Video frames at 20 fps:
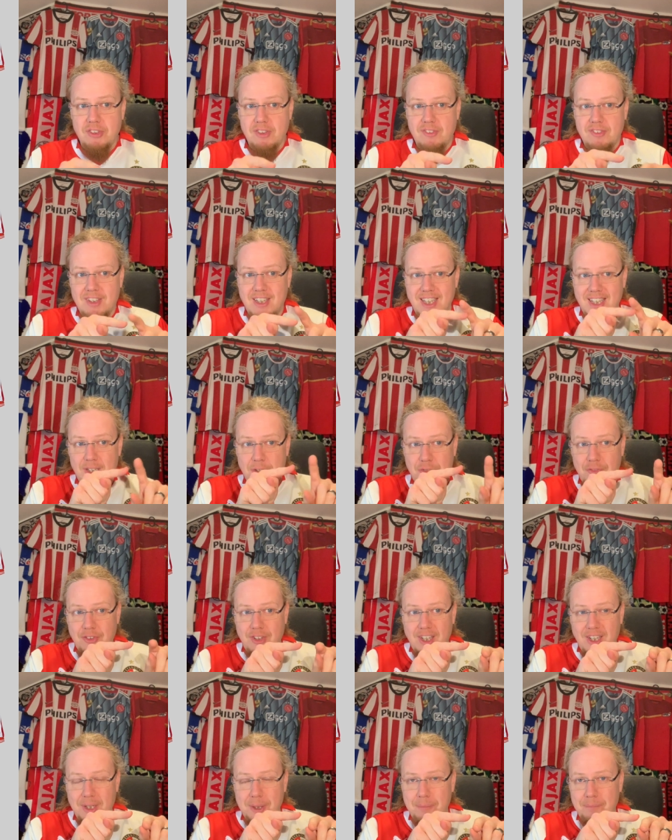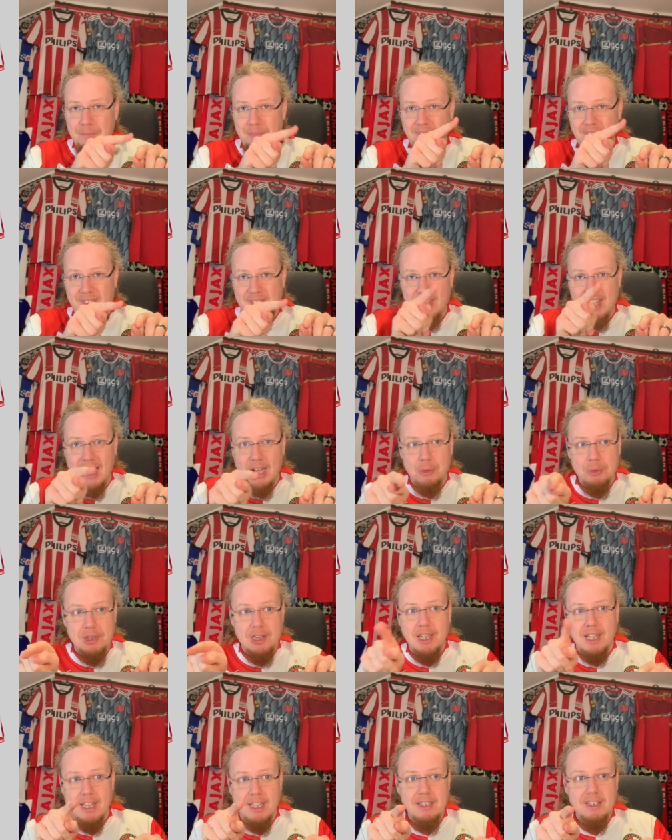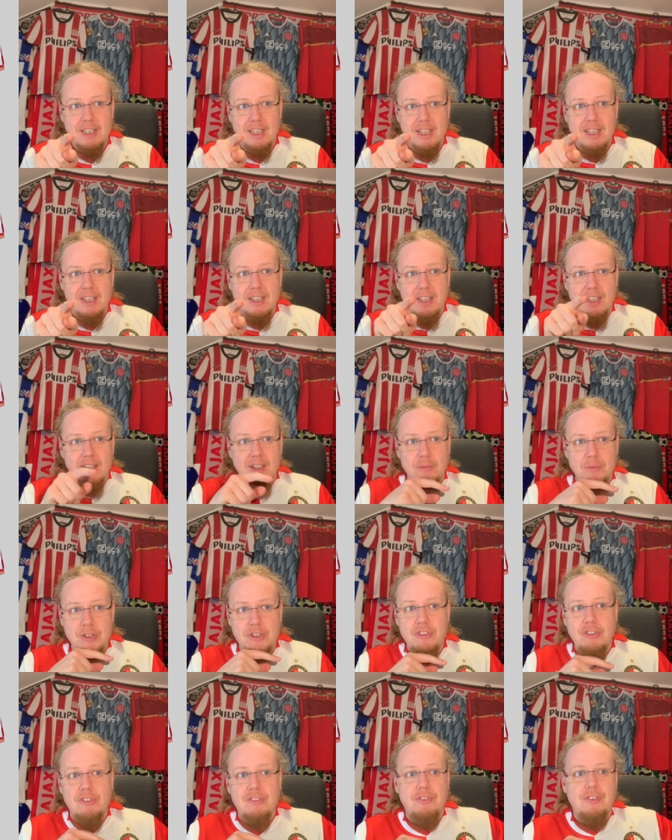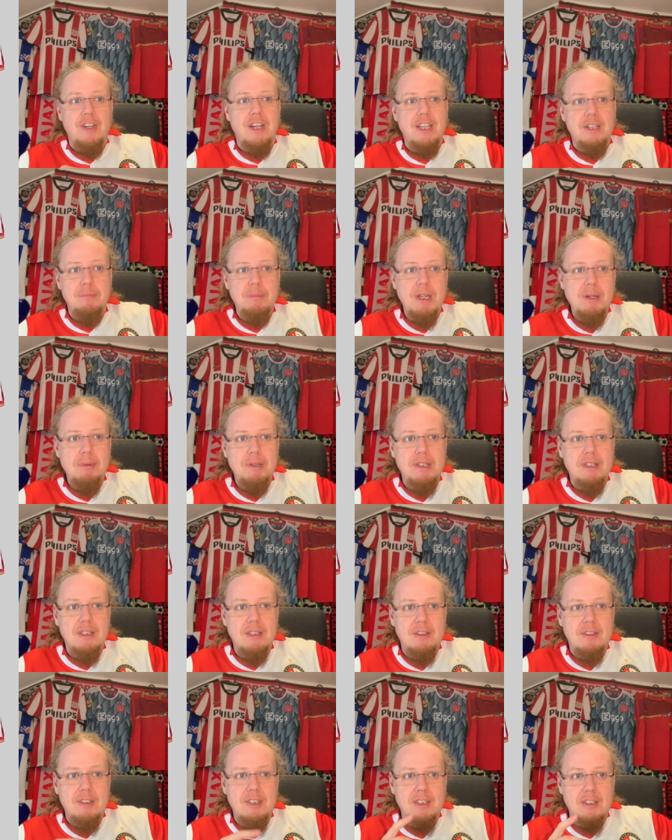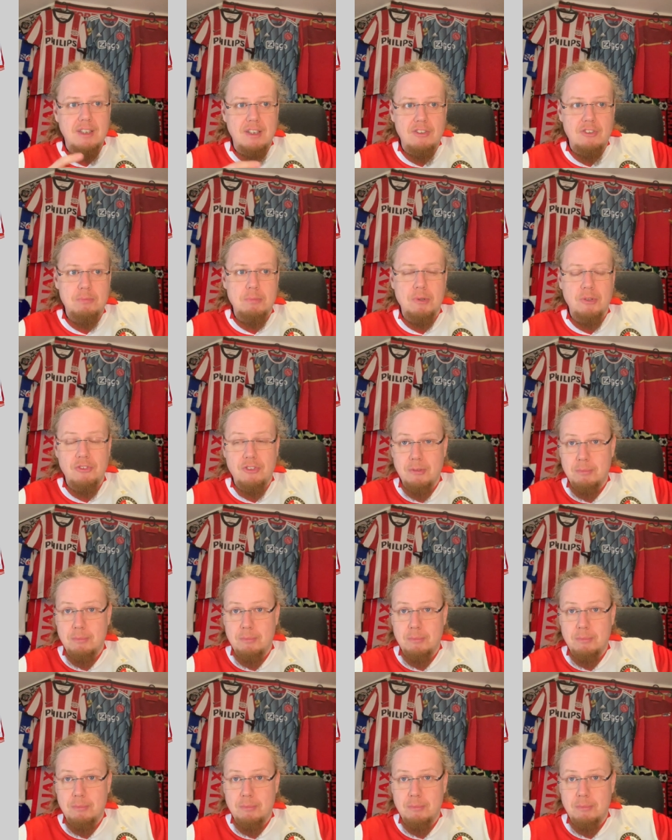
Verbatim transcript: It's kind of um, it's an outline which is fine. Maybe the D&S sponsor